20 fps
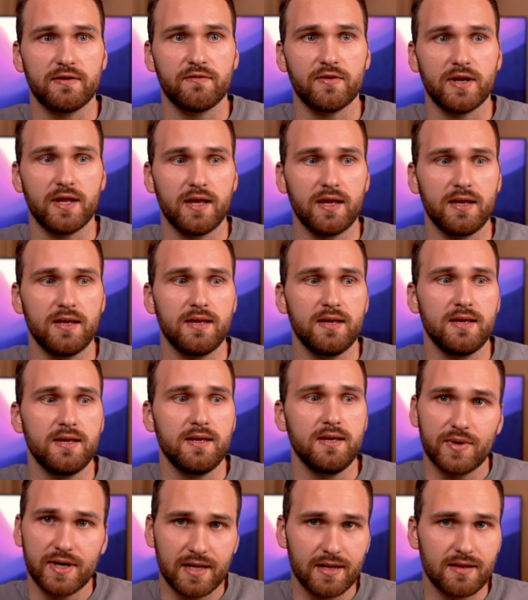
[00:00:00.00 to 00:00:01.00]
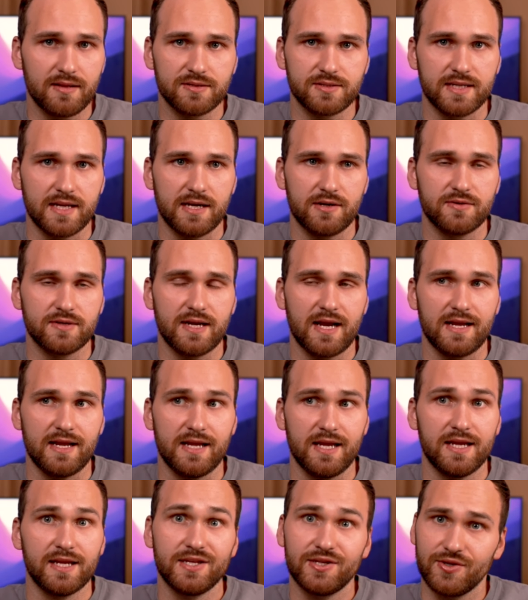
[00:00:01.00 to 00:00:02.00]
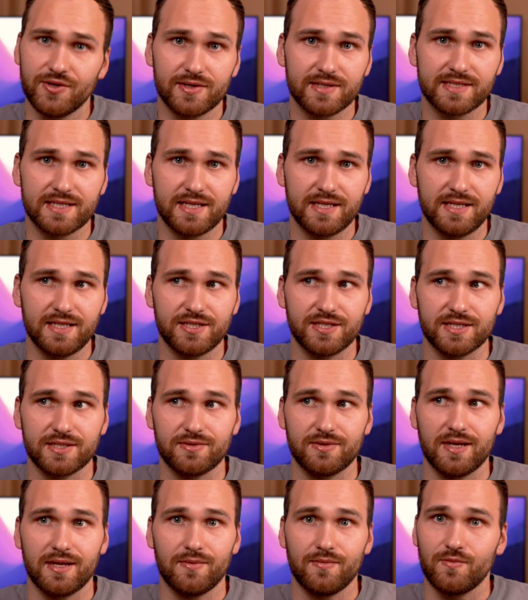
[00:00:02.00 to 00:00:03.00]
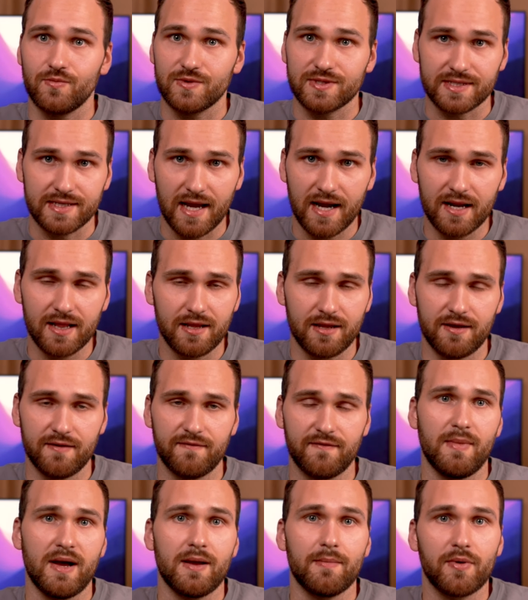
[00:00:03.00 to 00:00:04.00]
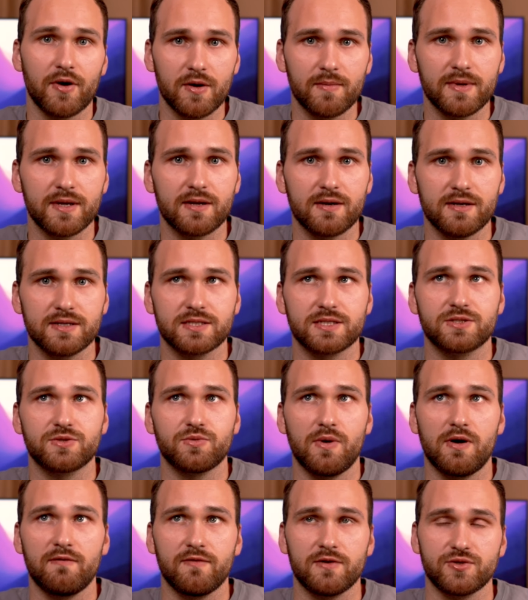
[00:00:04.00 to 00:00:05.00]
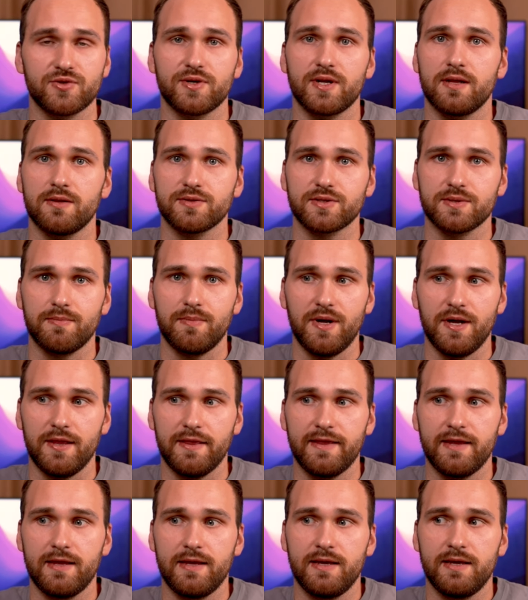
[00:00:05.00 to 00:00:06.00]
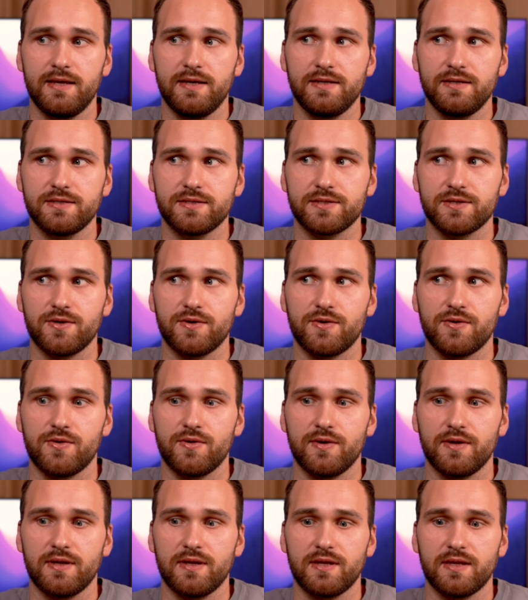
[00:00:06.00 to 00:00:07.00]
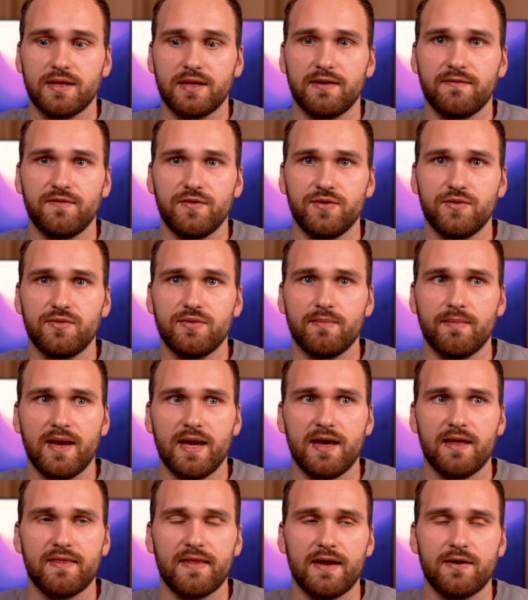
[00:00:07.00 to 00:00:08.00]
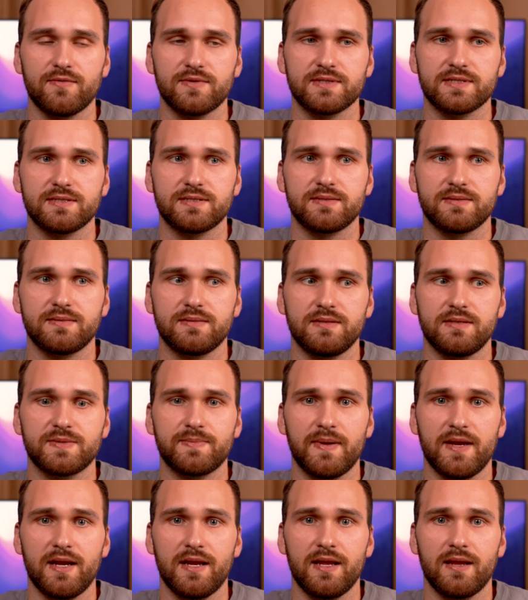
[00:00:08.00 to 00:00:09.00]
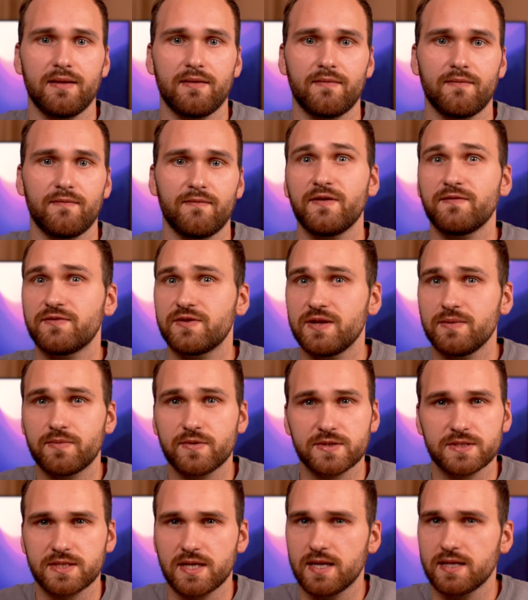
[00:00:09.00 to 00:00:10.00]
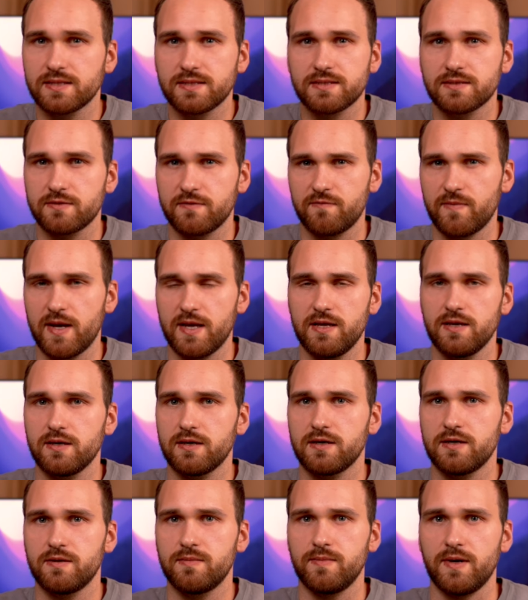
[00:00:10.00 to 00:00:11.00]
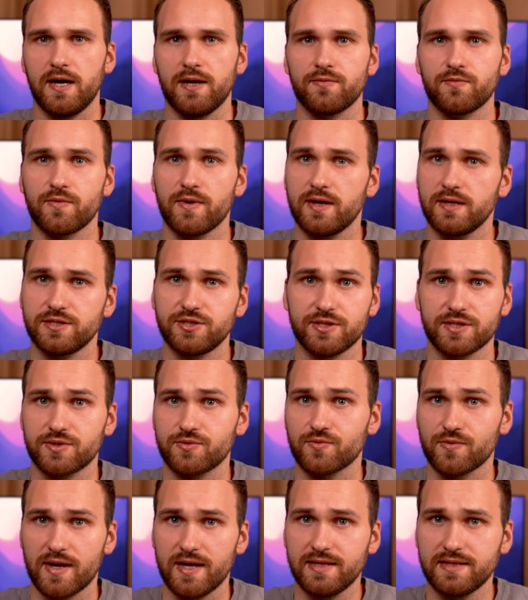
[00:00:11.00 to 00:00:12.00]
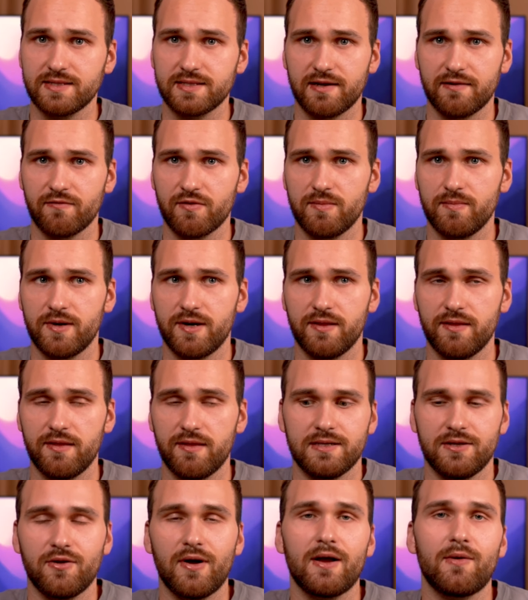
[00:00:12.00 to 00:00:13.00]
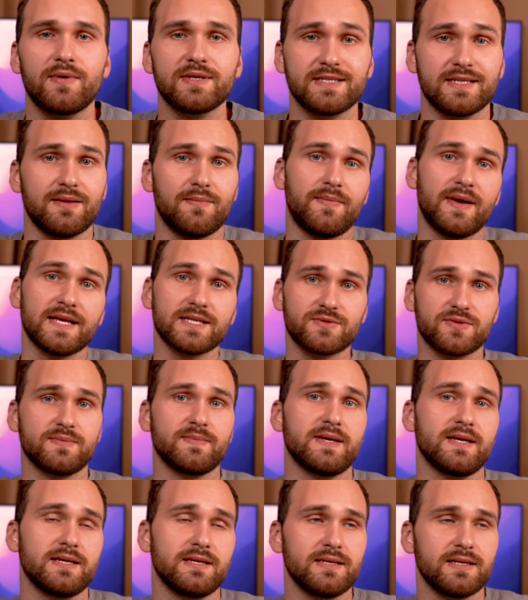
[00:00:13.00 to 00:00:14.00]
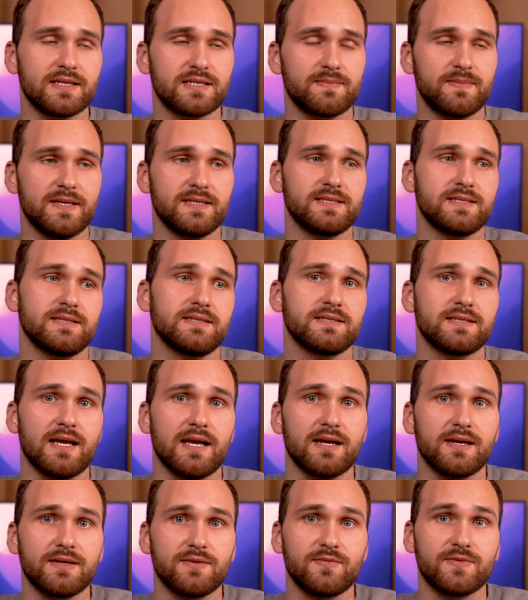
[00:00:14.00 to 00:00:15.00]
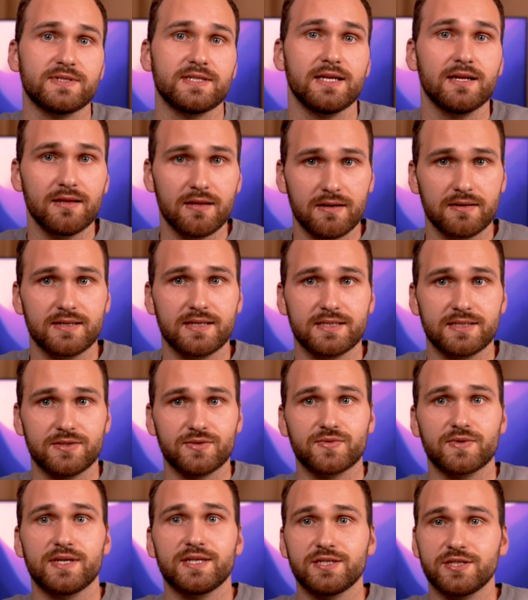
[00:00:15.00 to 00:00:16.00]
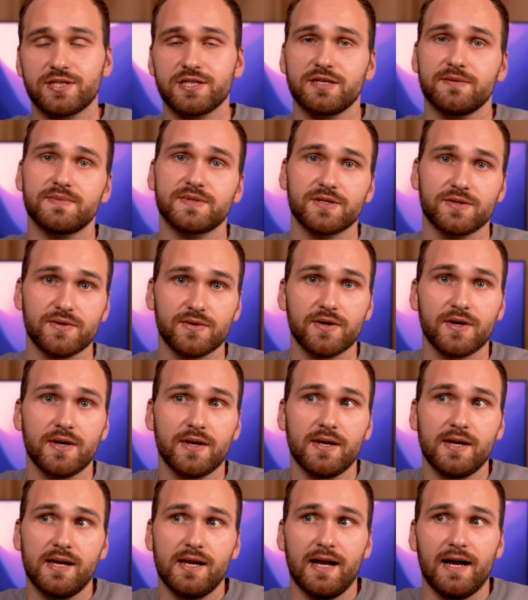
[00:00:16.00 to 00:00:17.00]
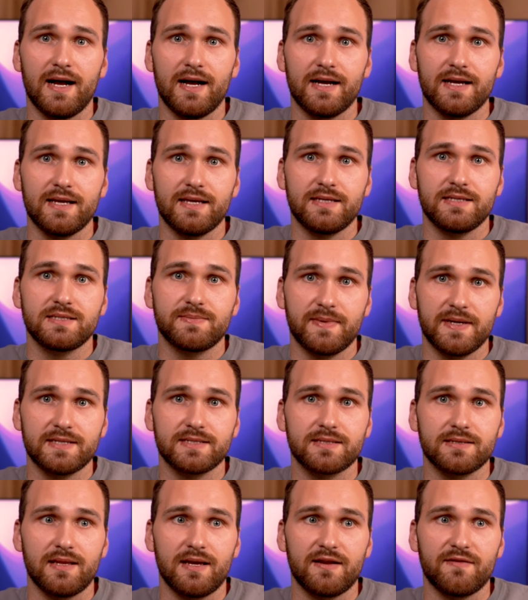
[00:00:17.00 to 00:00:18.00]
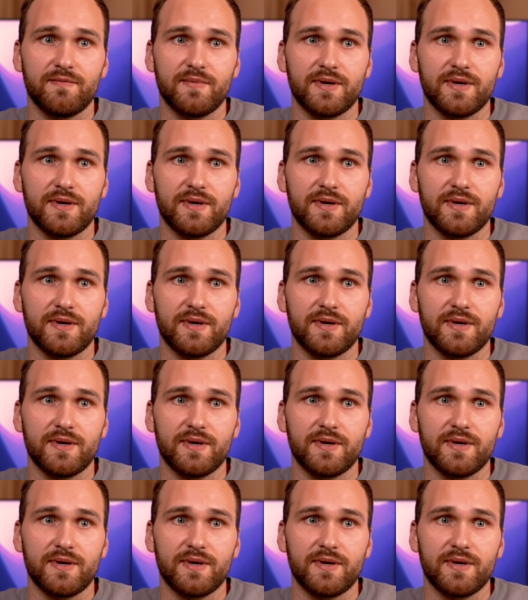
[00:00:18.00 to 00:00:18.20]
every day. $20 an hour in New York City just like was not enough. My apartment cost $1,200 a month. So if you do the math, I was spending 50% of my income on rent, just rent every month. You know, I wasn't the best with my expenses. I was in a long distance relationship, so I spent a lot of